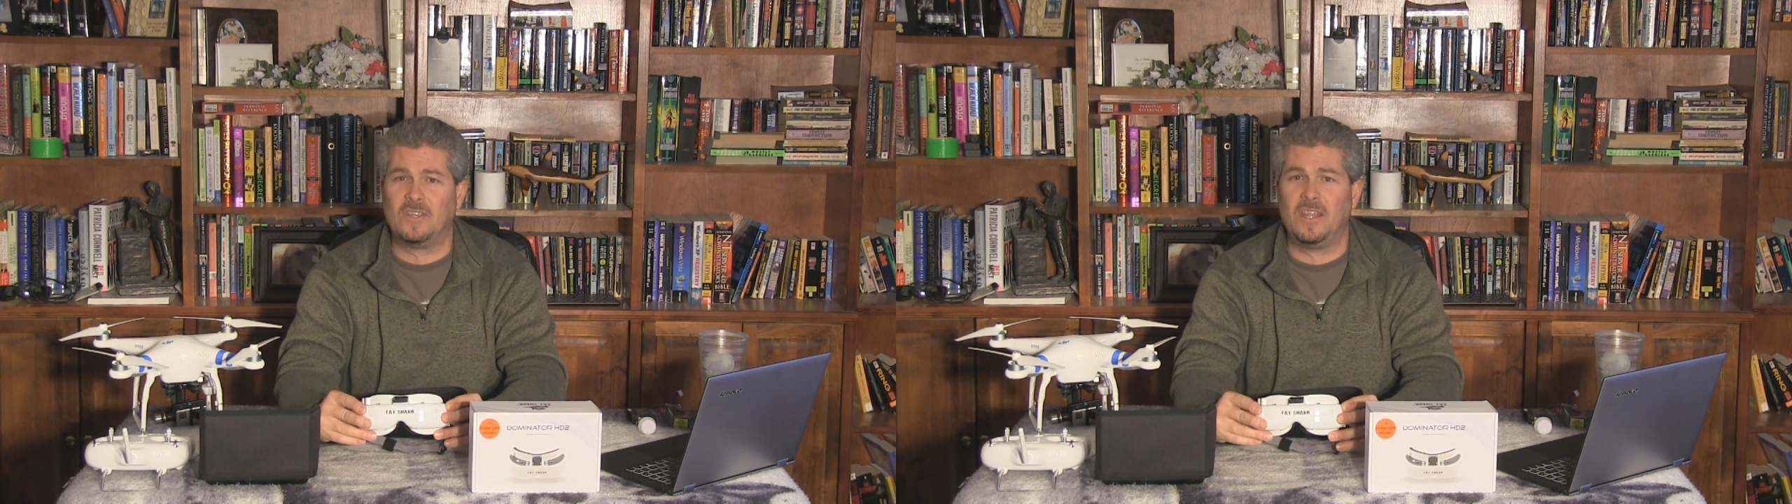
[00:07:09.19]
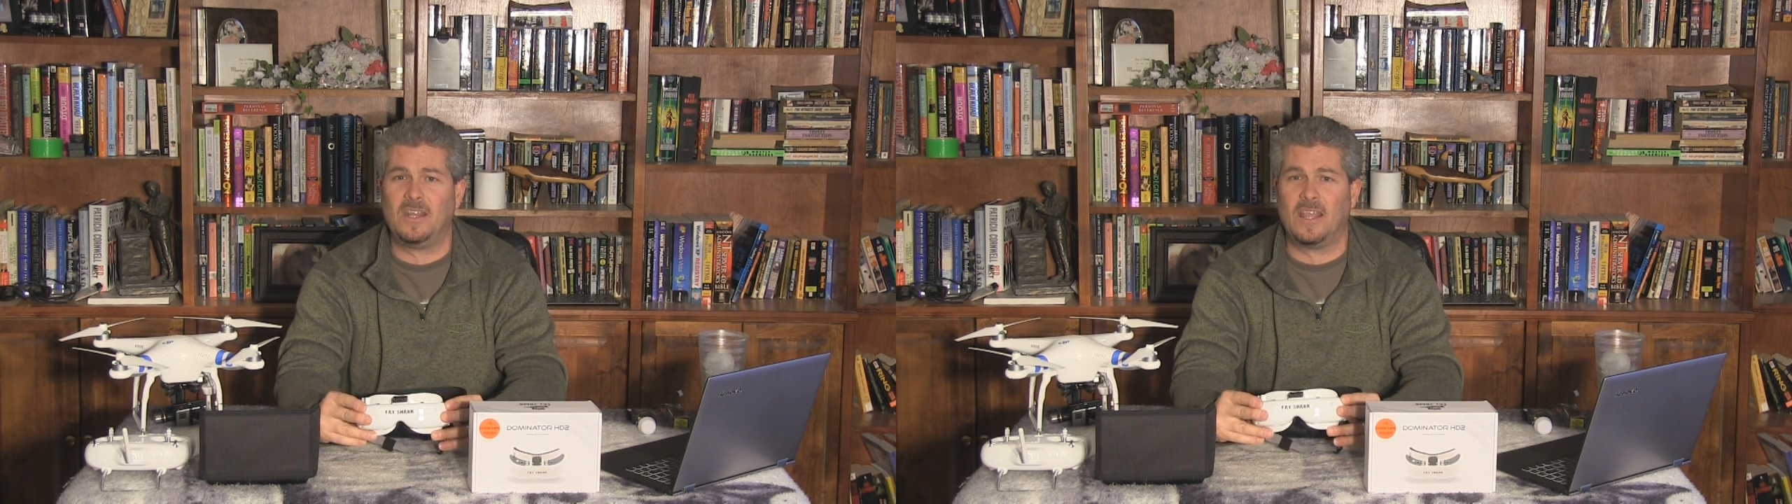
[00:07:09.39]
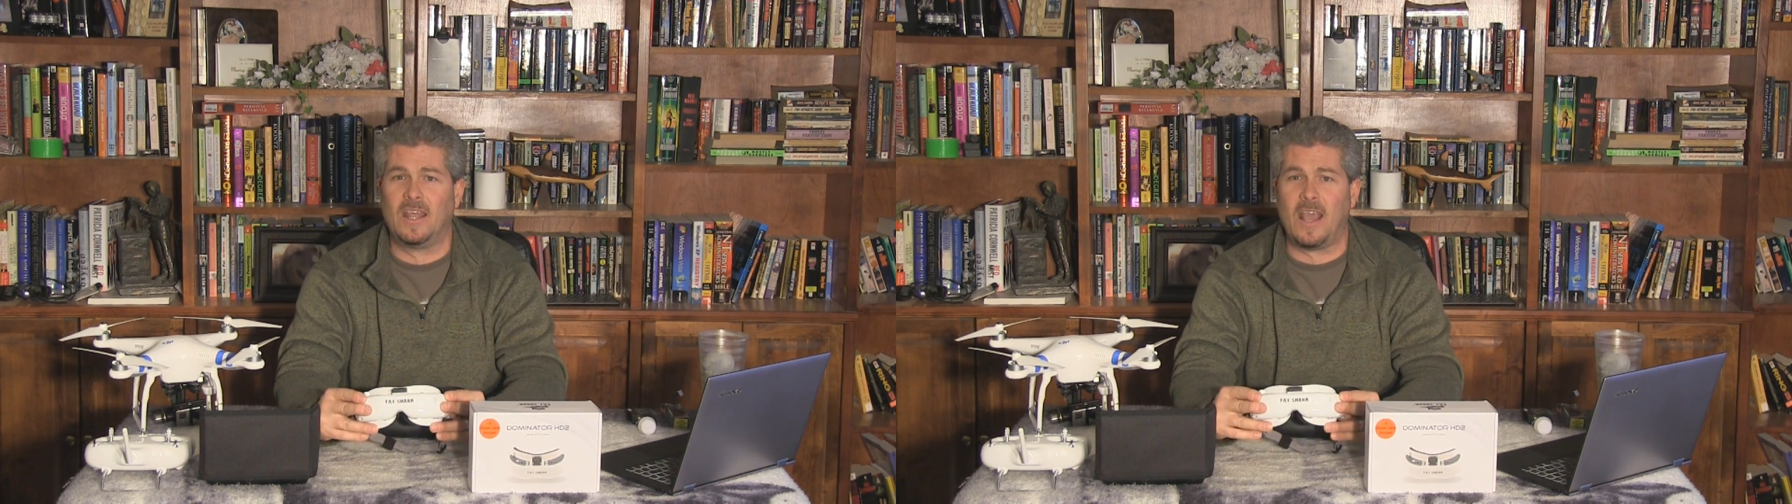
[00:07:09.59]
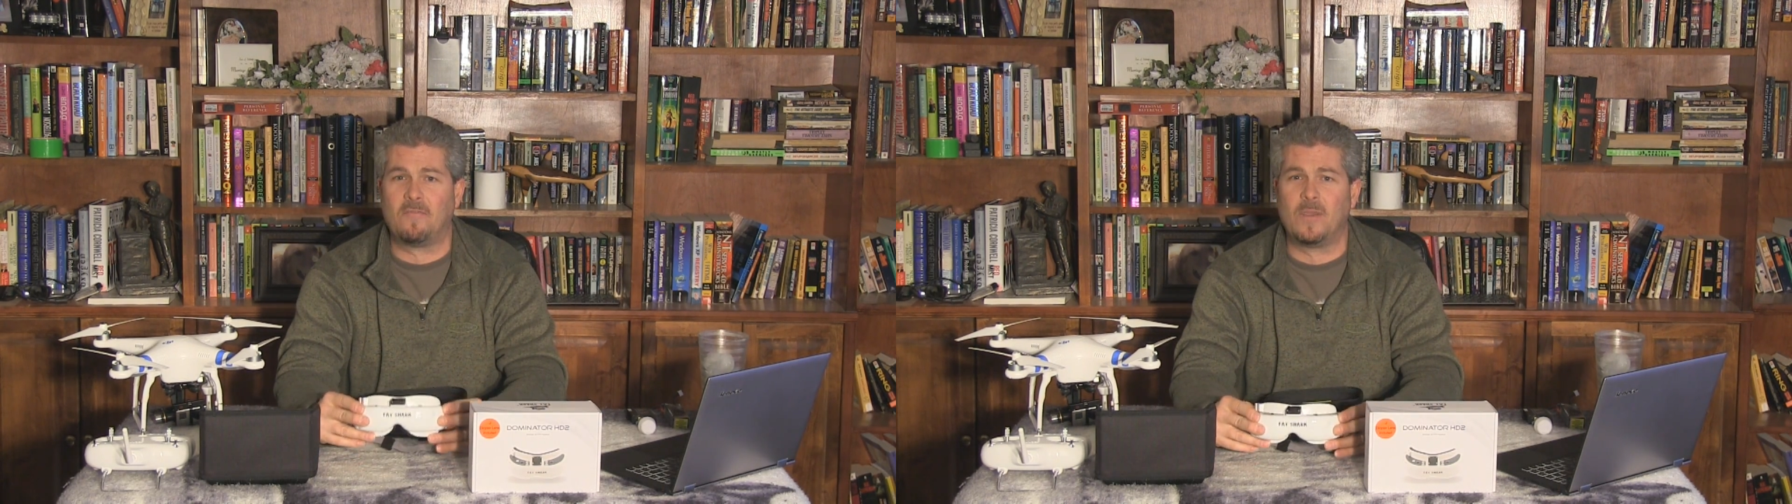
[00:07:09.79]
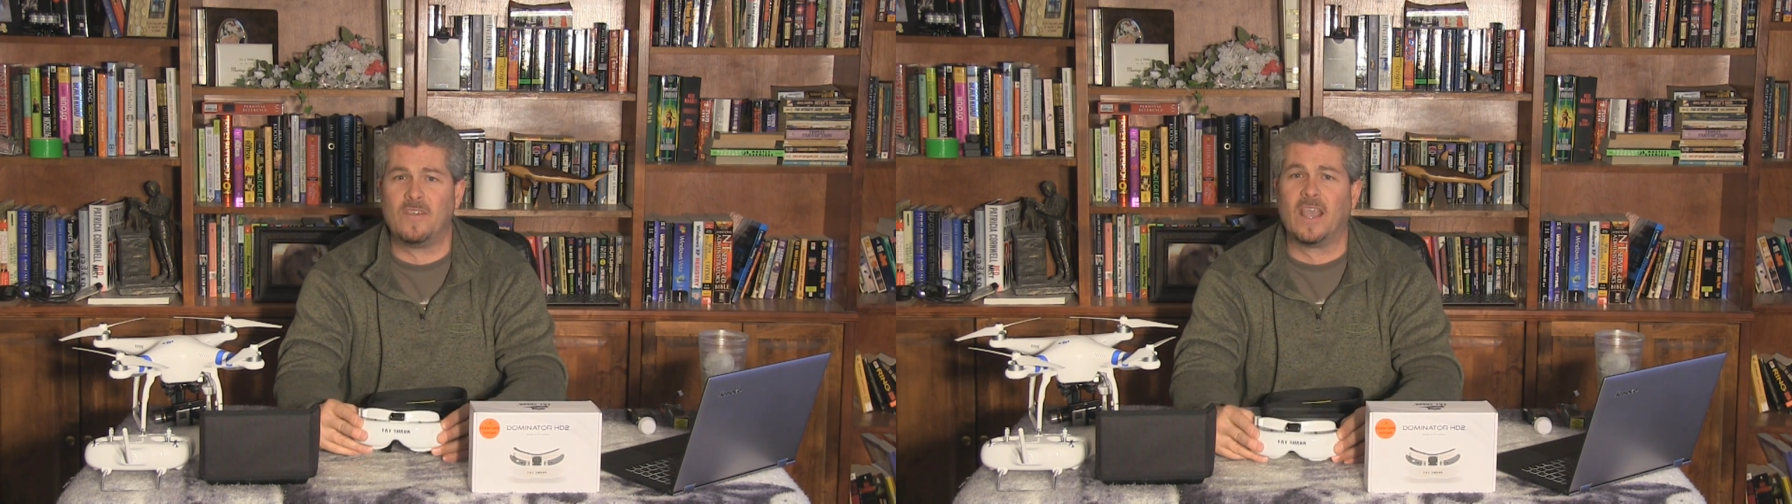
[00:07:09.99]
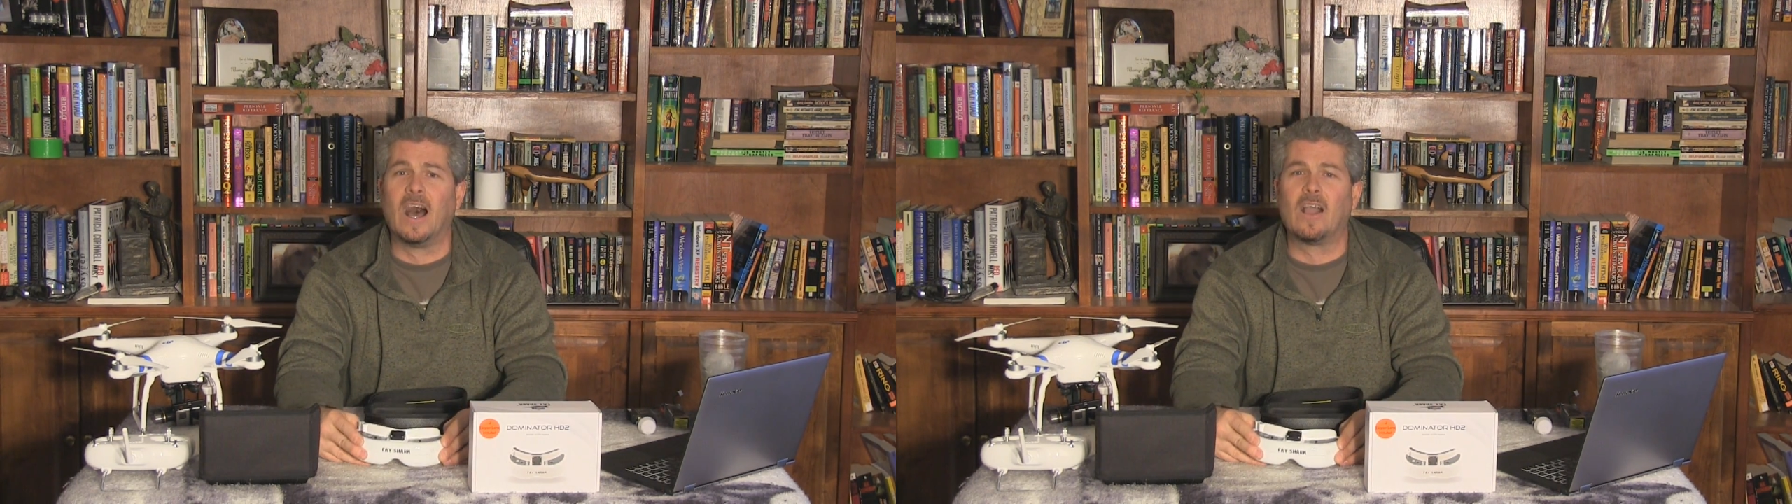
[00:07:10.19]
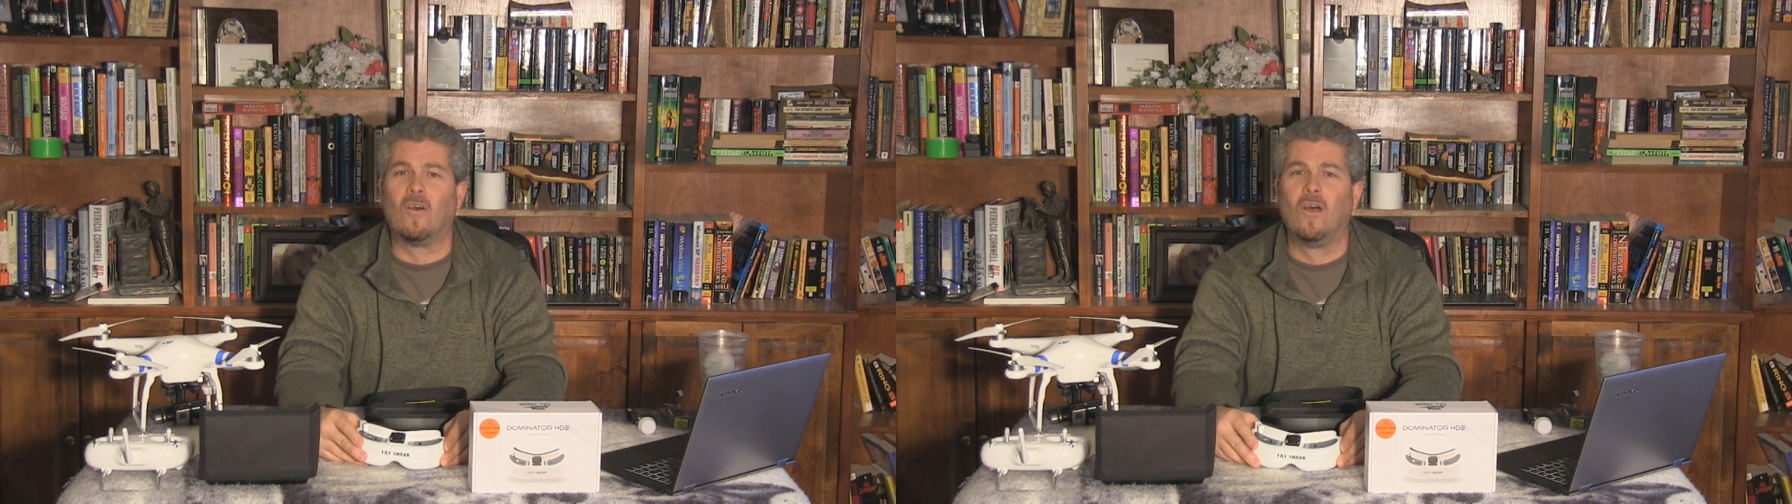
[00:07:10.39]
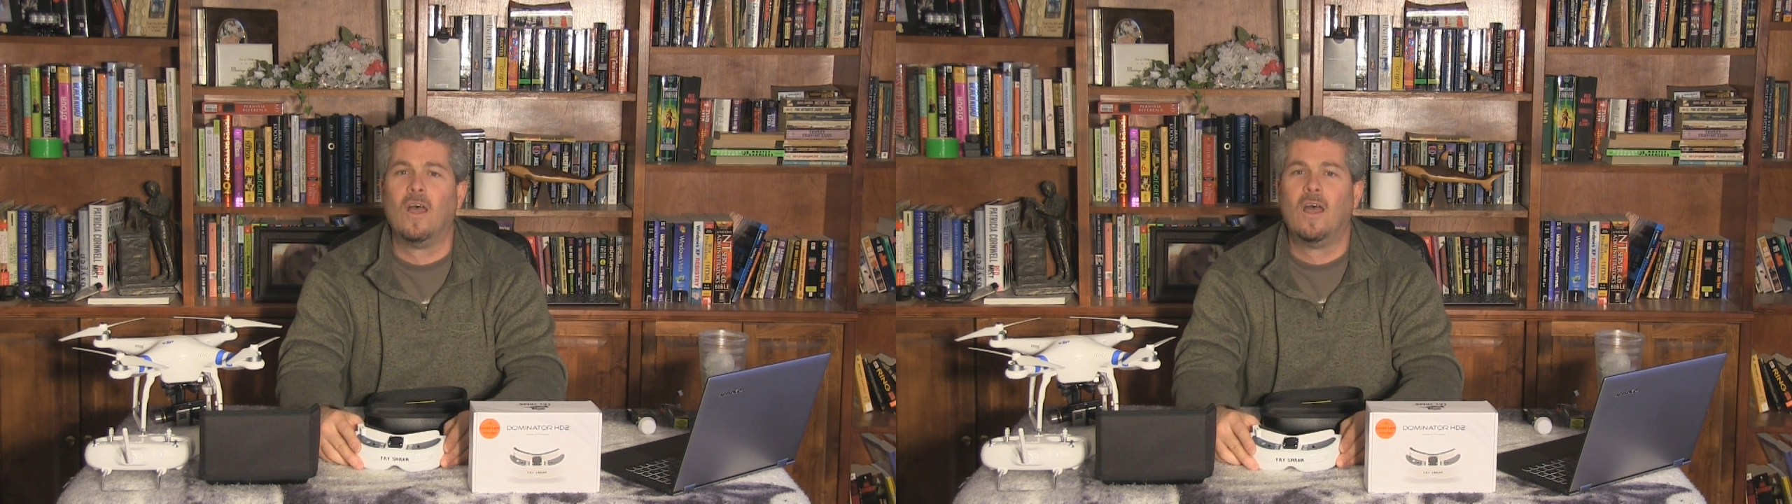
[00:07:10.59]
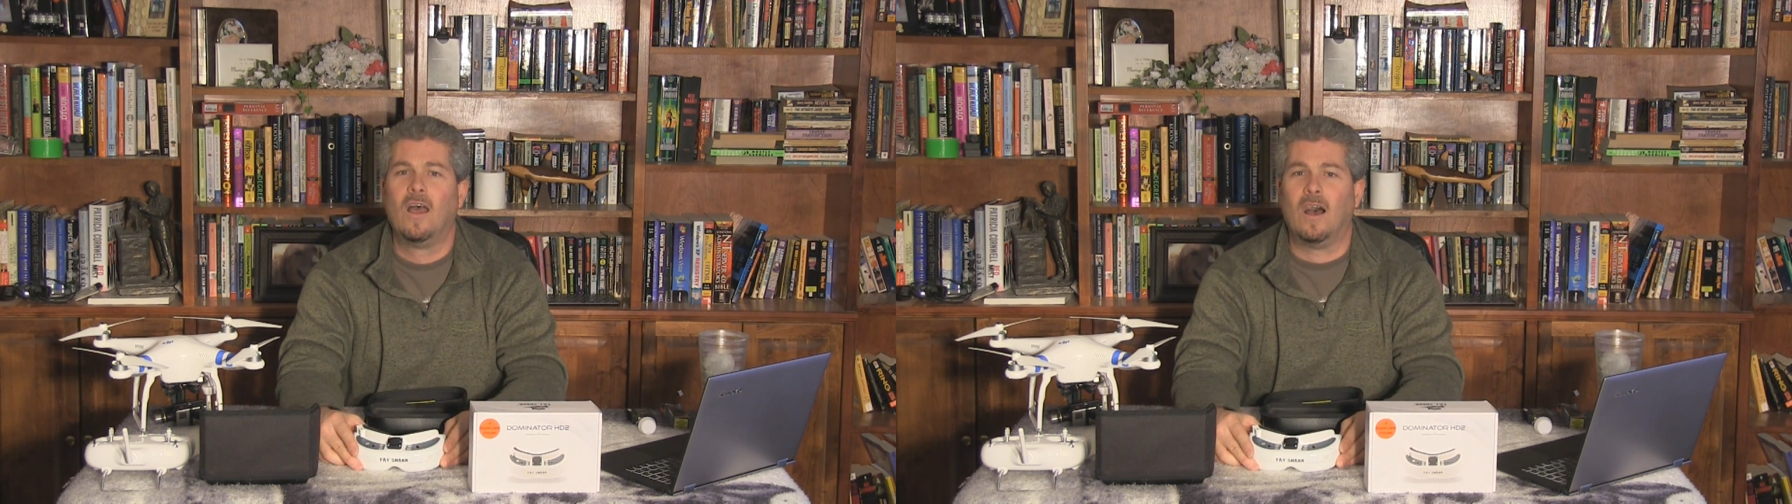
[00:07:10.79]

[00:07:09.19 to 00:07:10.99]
seen in an FPV goggle.